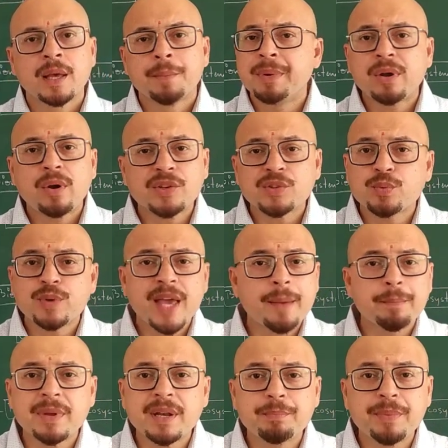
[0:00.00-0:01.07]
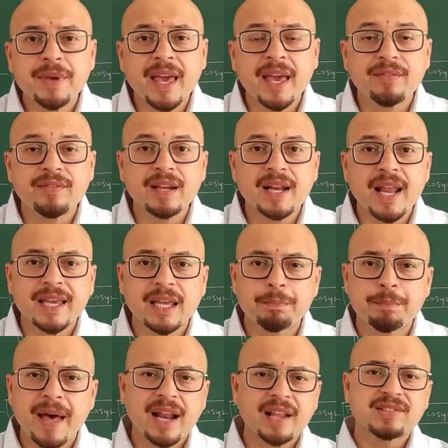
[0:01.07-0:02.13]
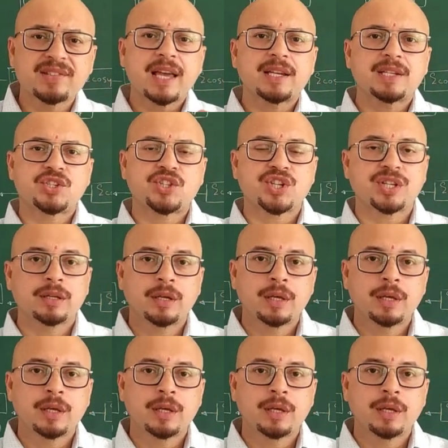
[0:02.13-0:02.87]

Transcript: Because we have been behaving like a parasite.